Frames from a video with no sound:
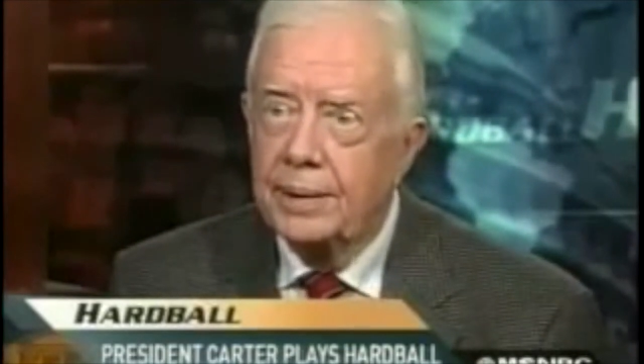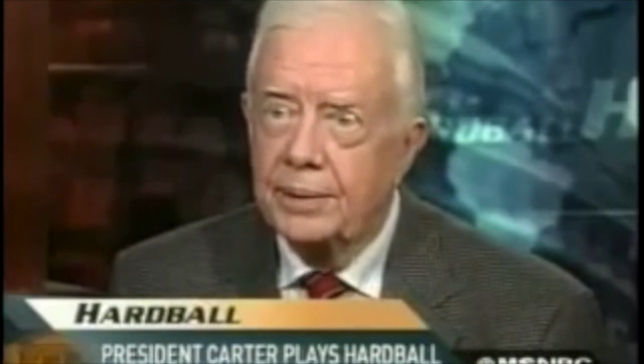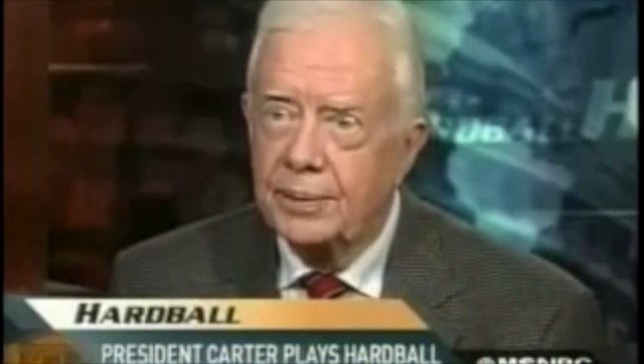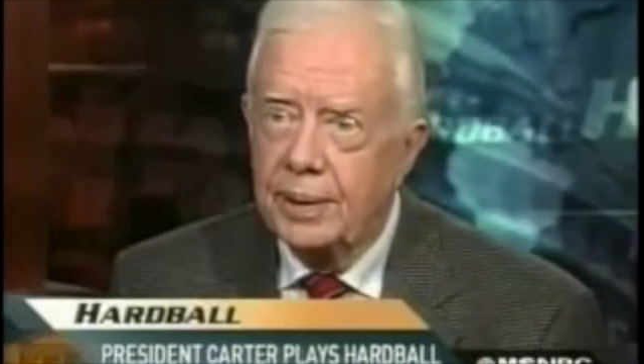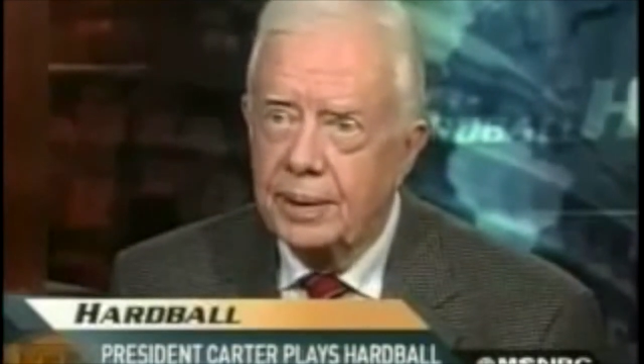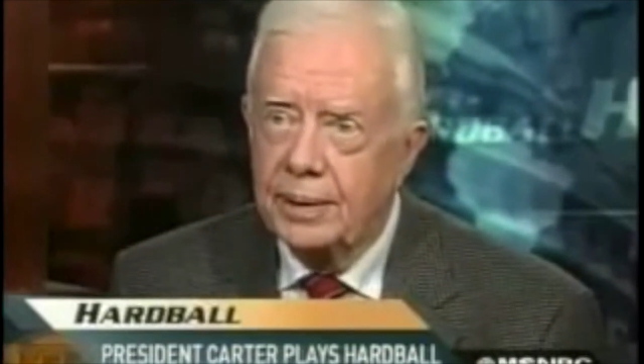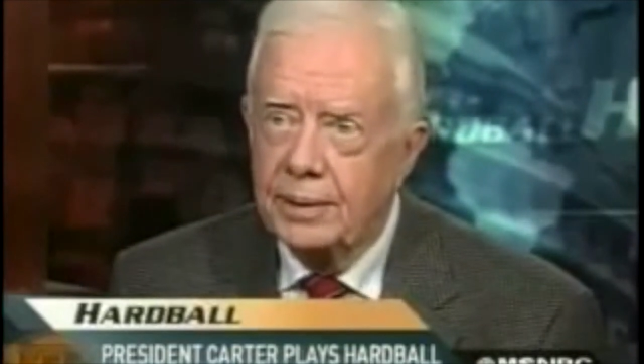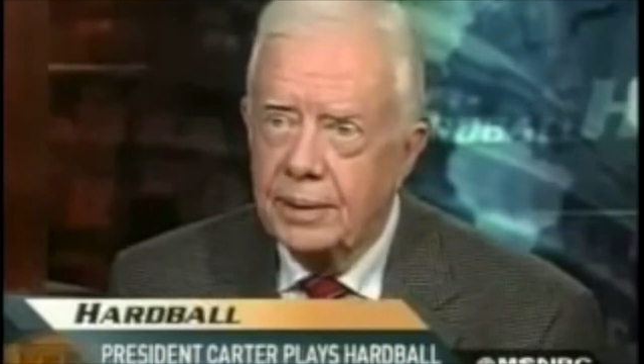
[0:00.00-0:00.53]

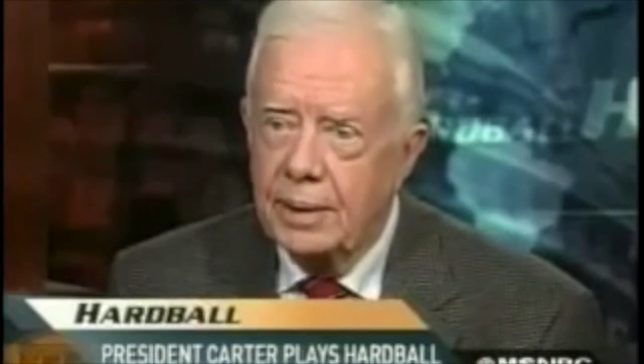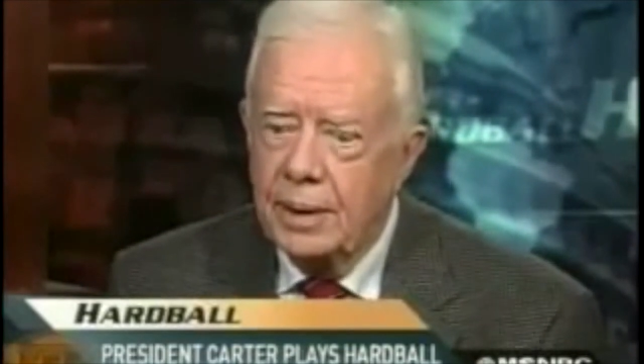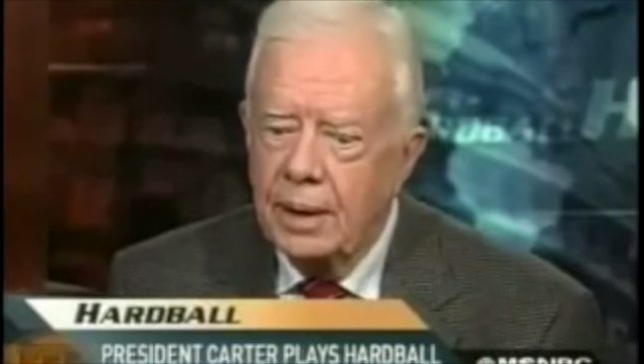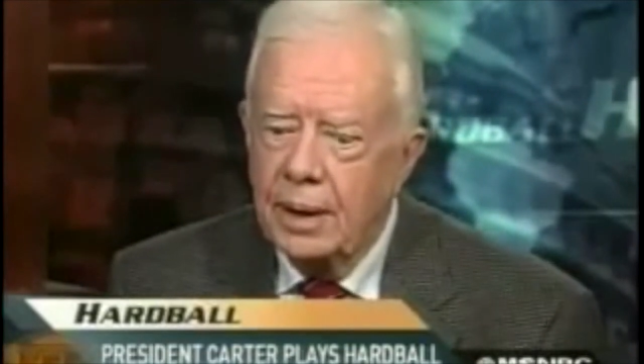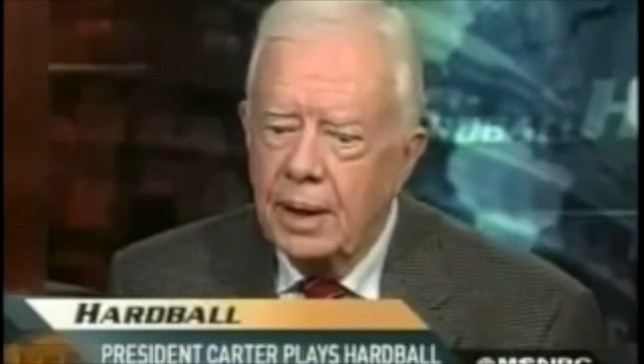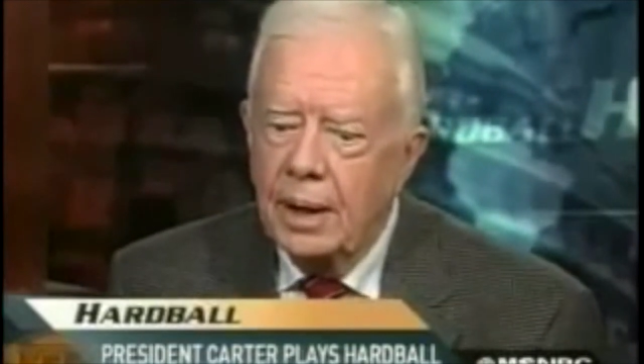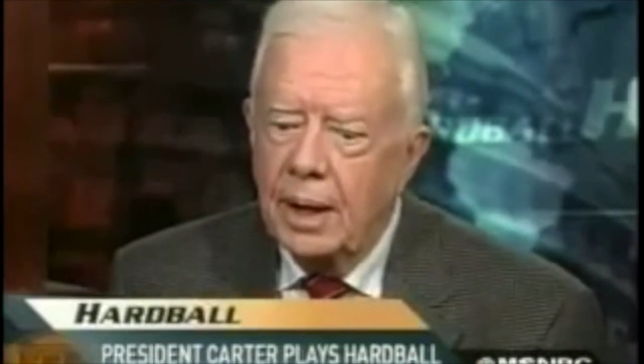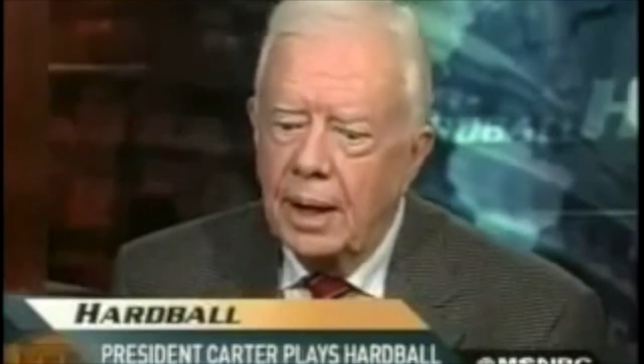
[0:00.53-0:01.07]
by the
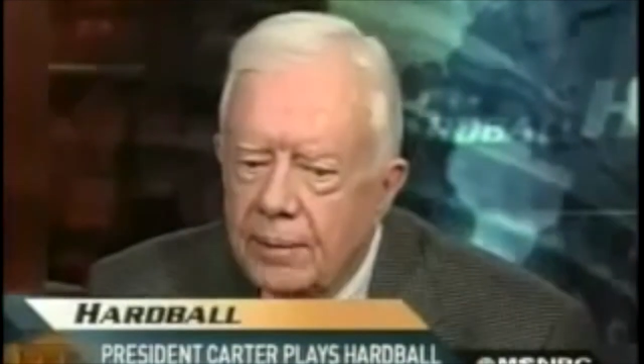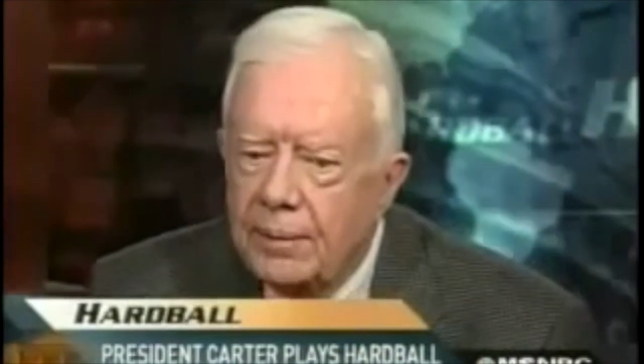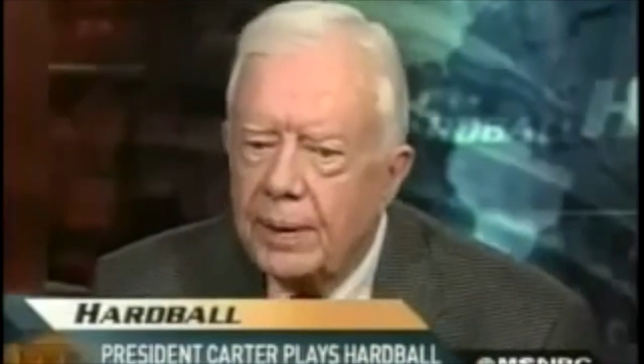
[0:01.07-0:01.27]
Israelis.